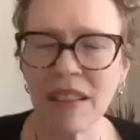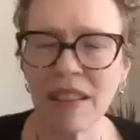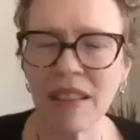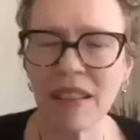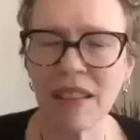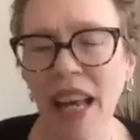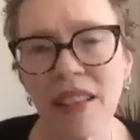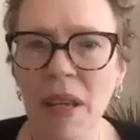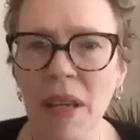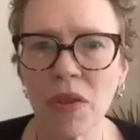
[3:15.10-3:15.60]

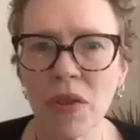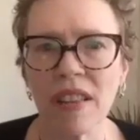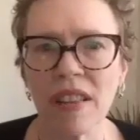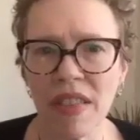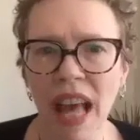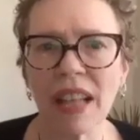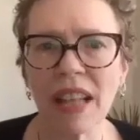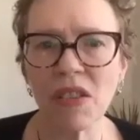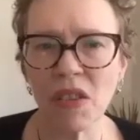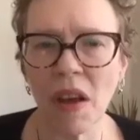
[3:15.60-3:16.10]
going to be
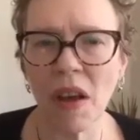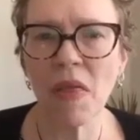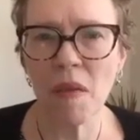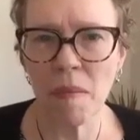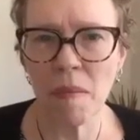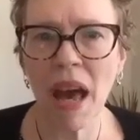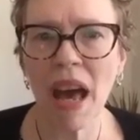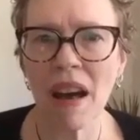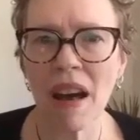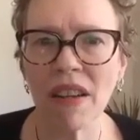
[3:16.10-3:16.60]
interesting. That's
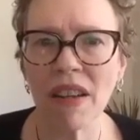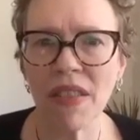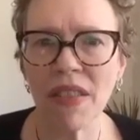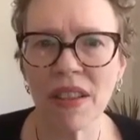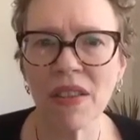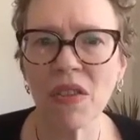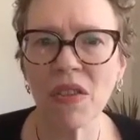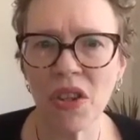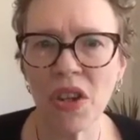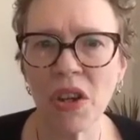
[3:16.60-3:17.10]
on the
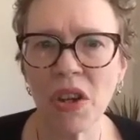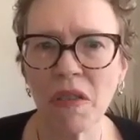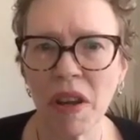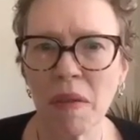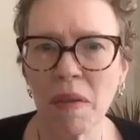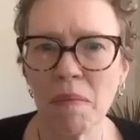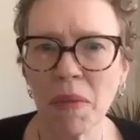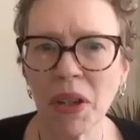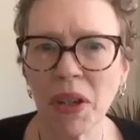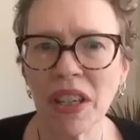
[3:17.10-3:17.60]
ballot this
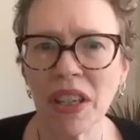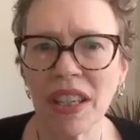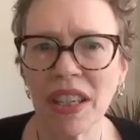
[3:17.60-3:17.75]
November.